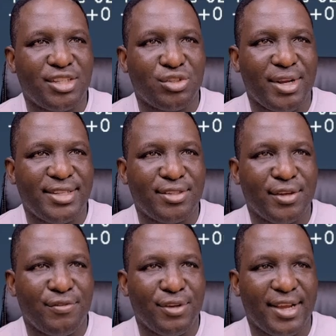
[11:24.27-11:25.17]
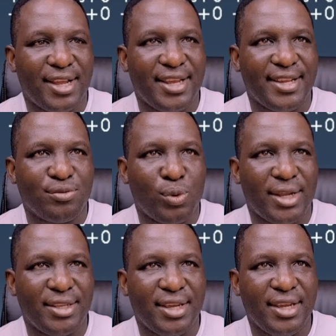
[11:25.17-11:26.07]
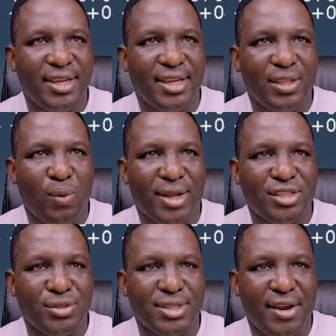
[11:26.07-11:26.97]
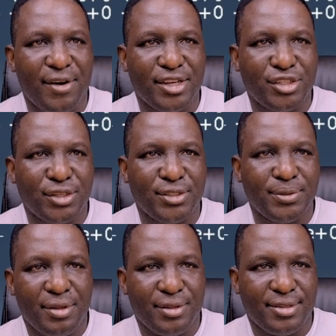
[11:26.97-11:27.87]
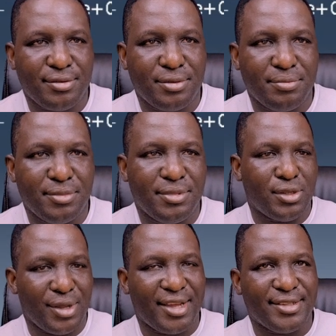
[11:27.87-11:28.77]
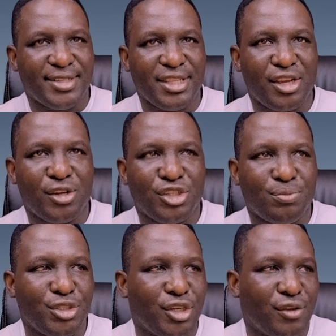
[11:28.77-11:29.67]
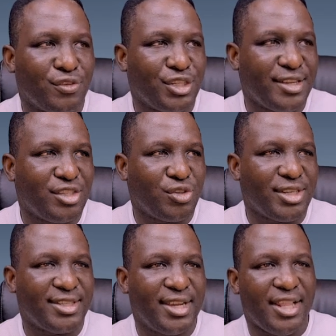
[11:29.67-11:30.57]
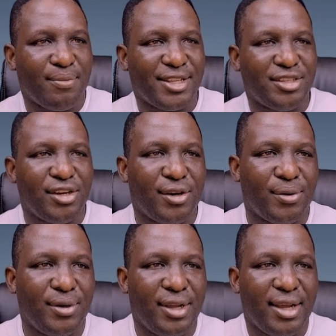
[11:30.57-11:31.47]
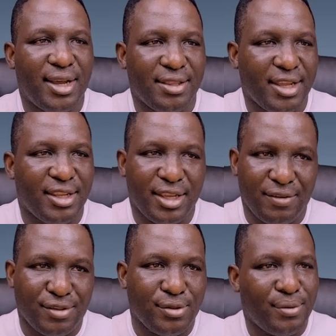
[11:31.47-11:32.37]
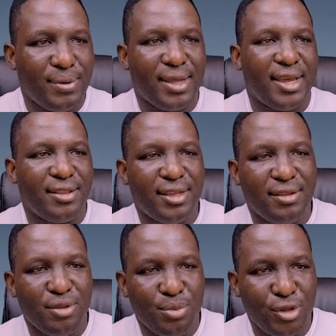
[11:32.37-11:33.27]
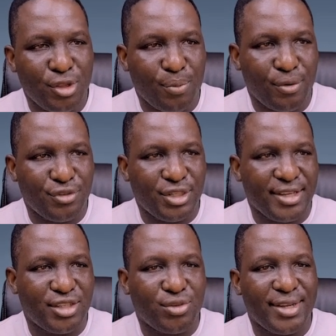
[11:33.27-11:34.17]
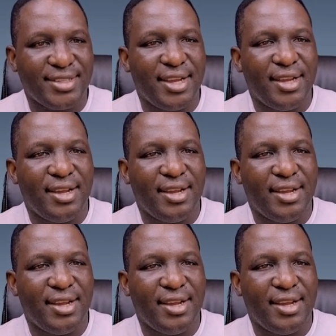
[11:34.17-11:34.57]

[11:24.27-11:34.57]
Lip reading: stress. So if we look at S1 in the 1-2 direction, because so you can see the contribution of shear stress in the material, and then it gives you again the buildup of shear stress